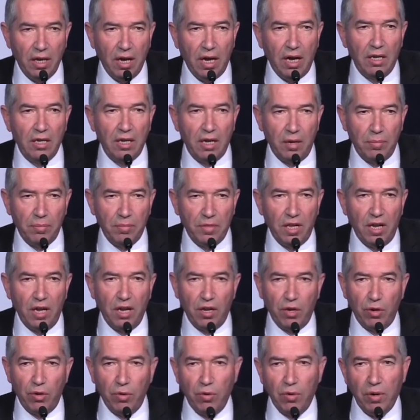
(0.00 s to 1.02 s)
And I'm
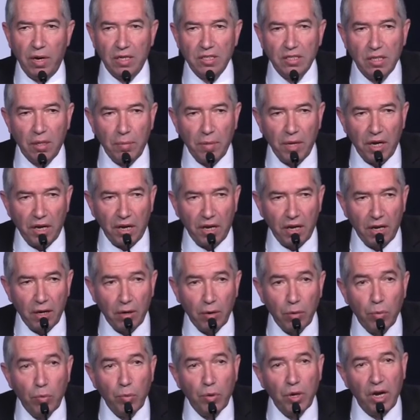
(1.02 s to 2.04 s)
telling you, as
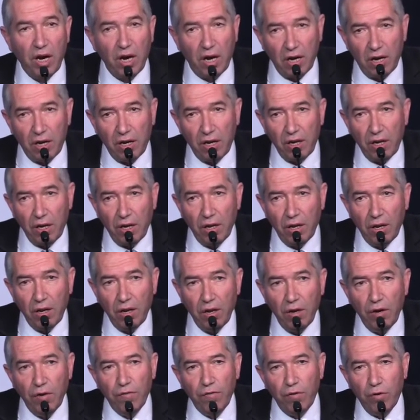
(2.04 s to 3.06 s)
American, we are ready
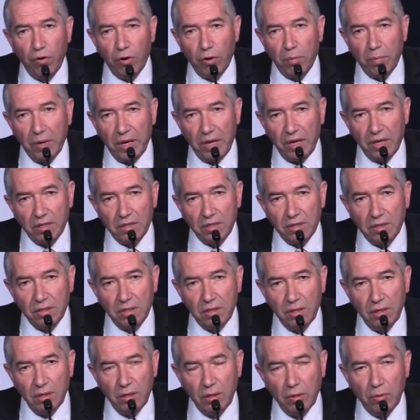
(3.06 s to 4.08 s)
for peace.
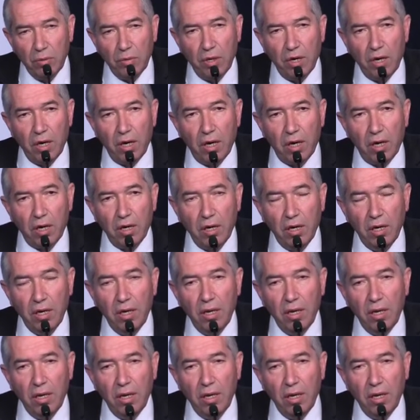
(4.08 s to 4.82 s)
We are